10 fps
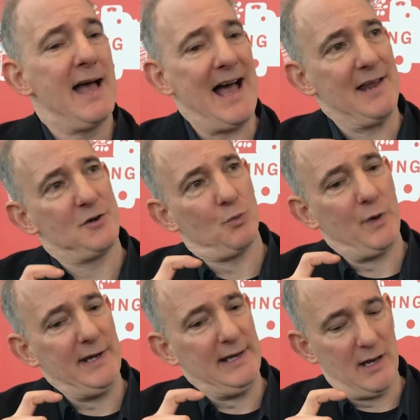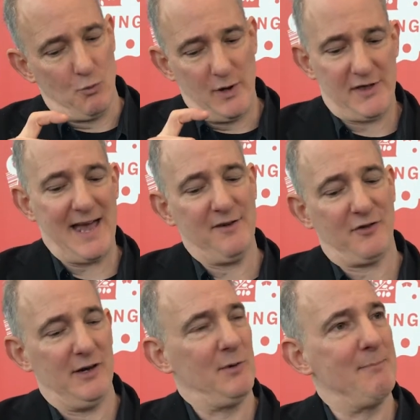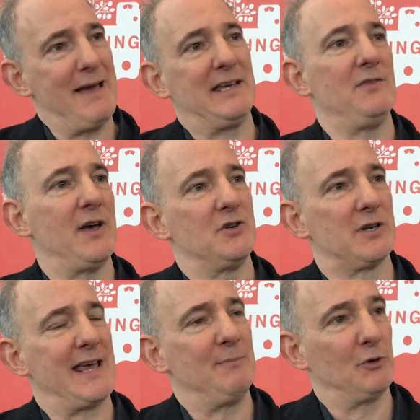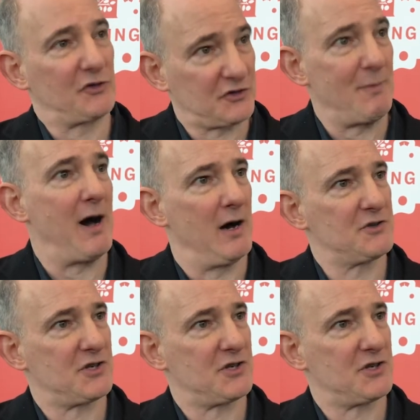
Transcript: And we, with Avery, we're making those labels smart.